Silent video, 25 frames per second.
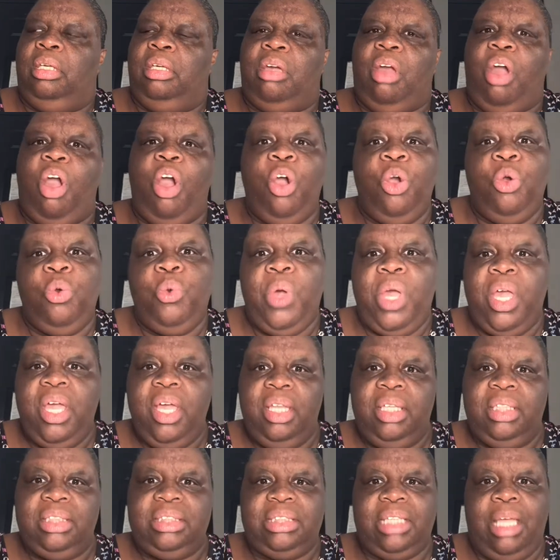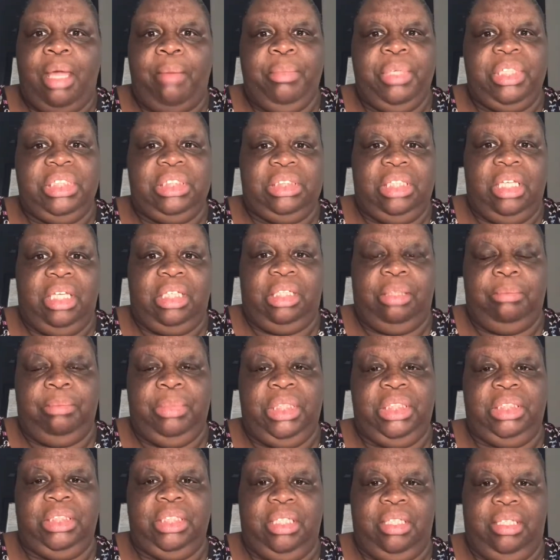oh, well, there's not much that can be
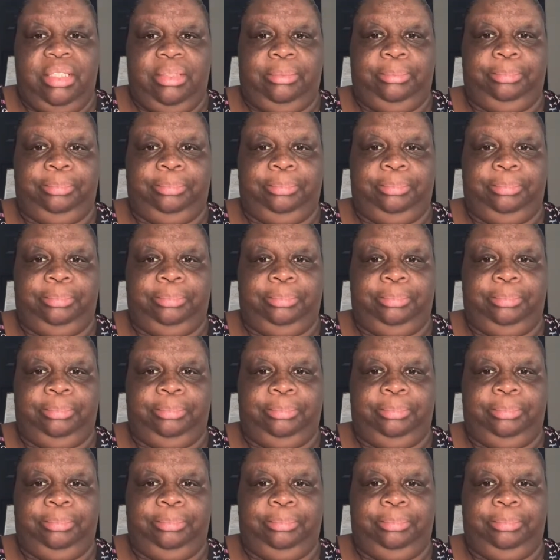done.